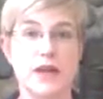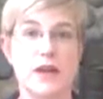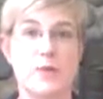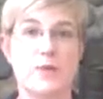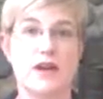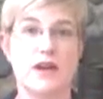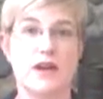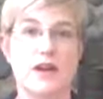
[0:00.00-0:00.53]

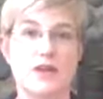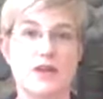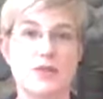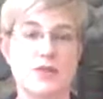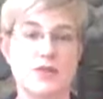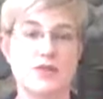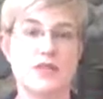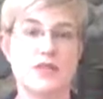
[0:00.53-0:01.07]
because
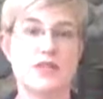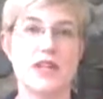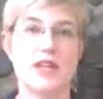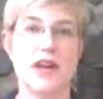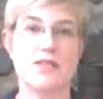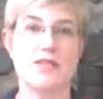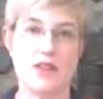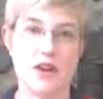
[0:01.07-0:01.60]
horses that
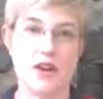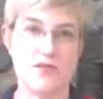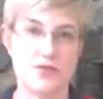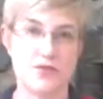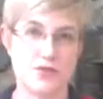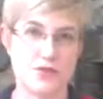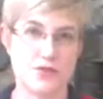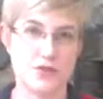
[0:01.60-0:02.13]
have soft
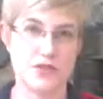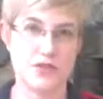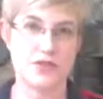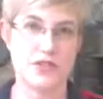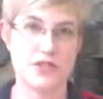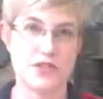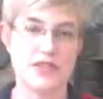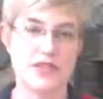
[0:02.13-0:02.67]
tissue
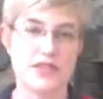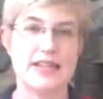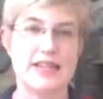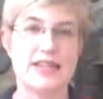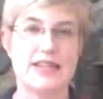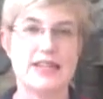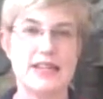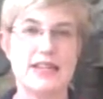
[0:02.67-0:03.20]
injuries
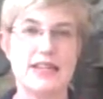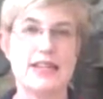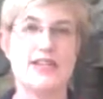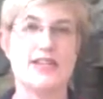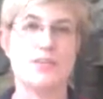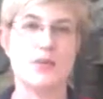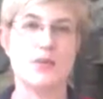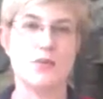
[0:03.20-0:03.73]
need
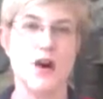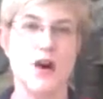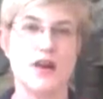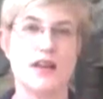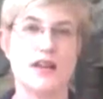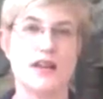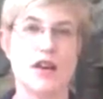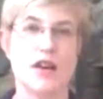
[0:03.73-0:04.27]
to be
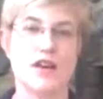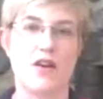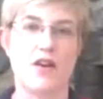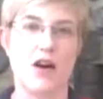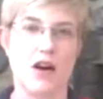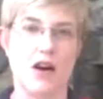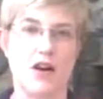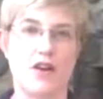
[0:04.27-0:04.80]
walking on
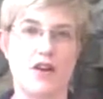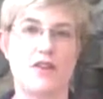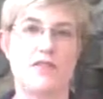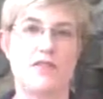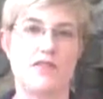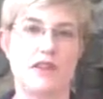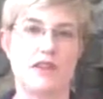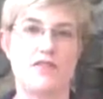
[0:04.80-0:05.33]
hard,
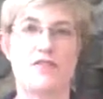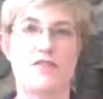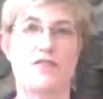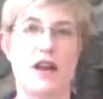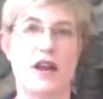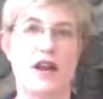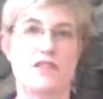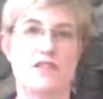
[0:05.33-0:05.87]
level
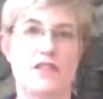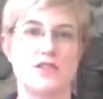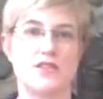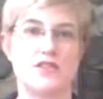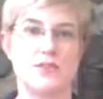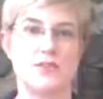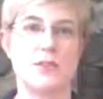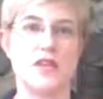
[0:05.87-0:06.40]
ground. They
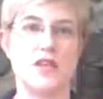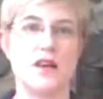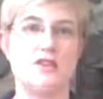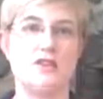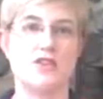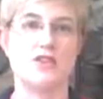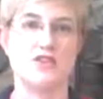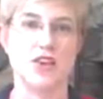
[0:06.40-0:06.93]
shouldn't be on
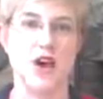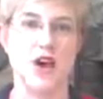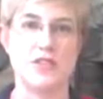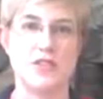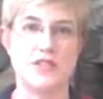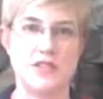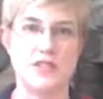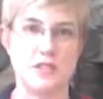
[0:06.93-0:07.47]
soft,
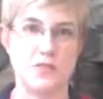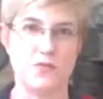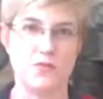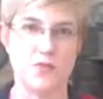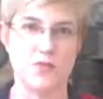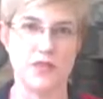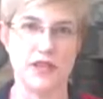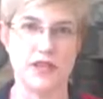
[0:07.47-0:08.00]
deep
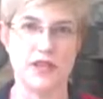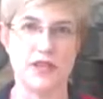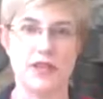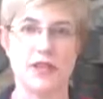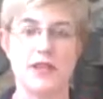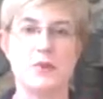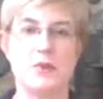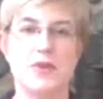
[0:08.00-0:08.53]
footing,
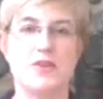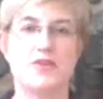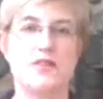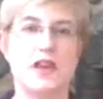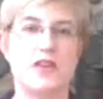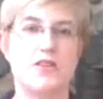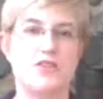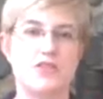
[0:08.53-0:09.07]
because
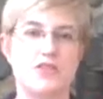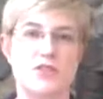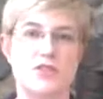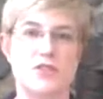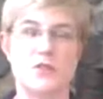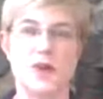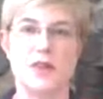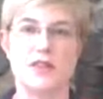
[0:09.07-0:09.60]
that'll
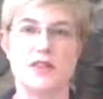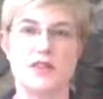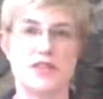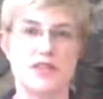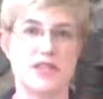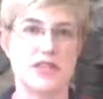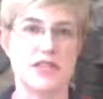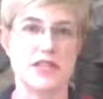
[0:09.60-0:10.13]
just make the
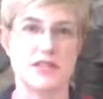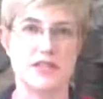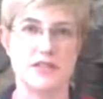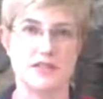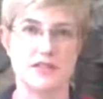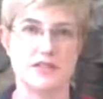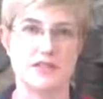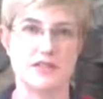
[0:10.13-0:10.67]

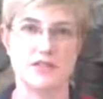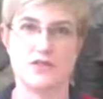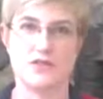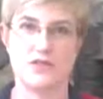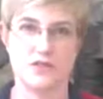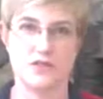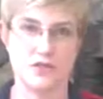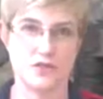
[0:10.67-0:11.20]
tendons
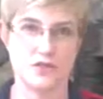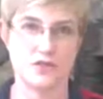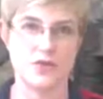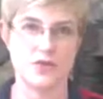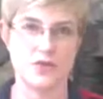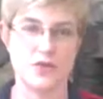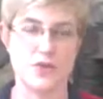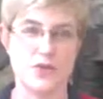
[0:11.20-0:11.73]

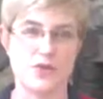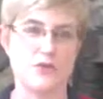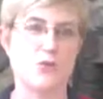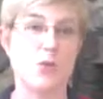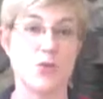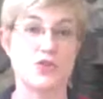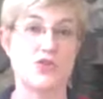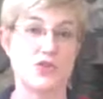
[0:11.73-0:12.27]
be
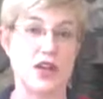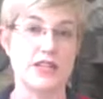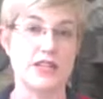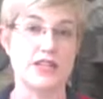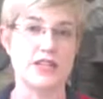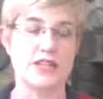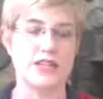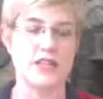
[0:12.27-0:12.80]
more
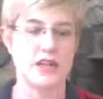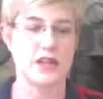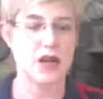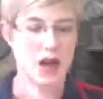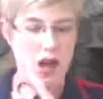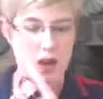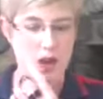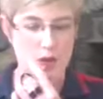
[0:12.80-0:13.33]
stressed.
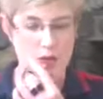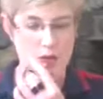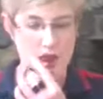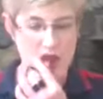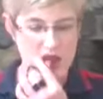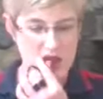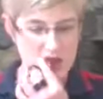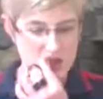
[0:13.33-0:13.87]
And
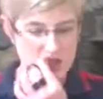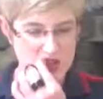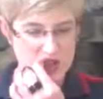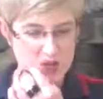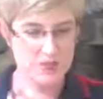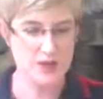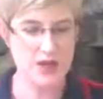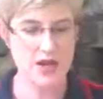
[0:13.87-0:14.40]
they
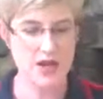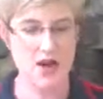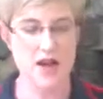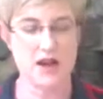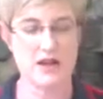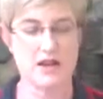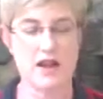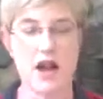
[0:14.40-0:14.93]
shouldn't be
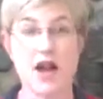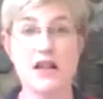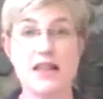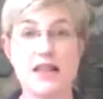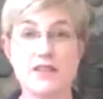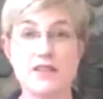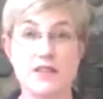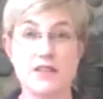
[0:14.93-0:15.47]
on
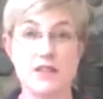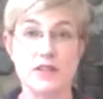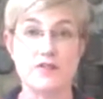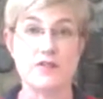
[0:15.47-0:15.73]
uneven